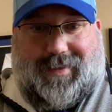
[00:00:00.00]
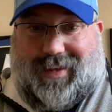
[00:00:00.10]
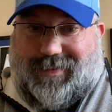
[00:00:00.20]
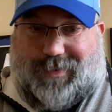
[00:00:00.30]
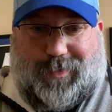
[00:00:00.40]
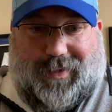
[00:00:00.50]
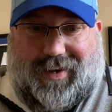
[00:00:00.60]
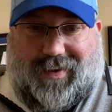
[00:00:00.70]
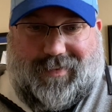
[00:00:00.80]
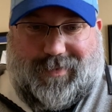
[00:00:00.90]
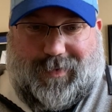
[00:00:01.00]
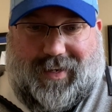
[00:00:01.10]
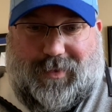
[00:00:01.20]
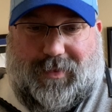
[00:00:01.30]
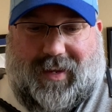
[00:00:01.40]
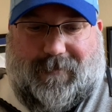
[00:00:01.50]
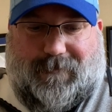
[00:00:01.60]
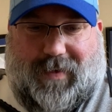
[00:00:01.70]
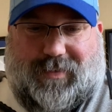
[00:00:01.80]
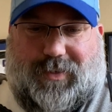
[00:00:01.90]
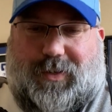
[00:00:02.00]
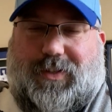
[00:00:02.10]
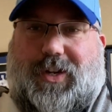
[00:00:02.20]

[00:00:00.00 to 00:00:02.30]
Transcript: That's cool. I don't have this one either. The Investor's